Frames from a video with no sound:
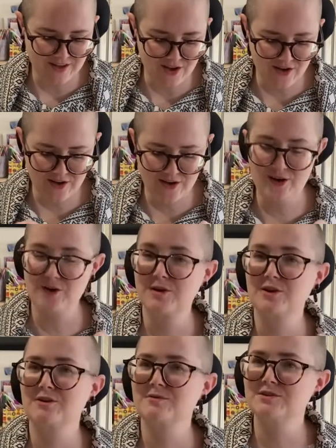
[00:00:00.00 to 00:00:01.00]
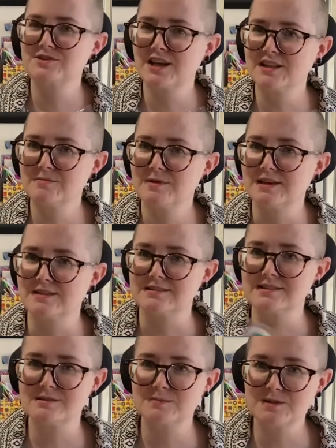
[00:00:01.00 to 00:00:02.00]
Oh, we're going with jelly beans.
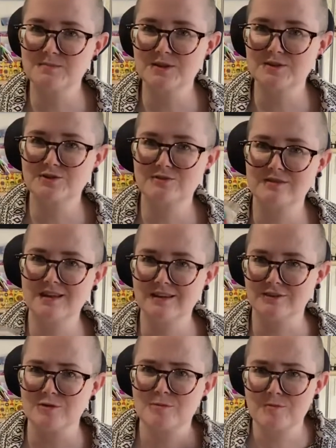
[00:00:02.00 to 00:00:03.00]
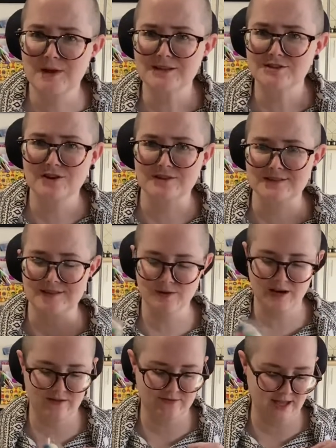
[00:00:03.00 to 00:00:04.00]
This must be the new thing. No more Mentos. I'm
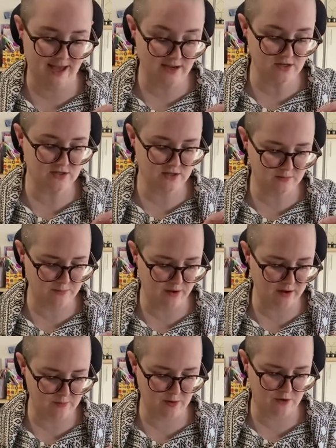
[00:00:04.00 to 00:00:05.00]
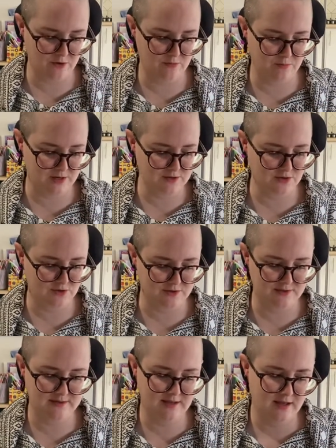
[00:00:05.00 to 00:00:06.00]
gonna have to actually buy my own
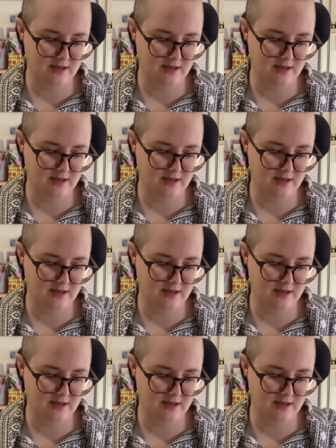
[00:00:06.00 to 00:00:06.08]
Mentos.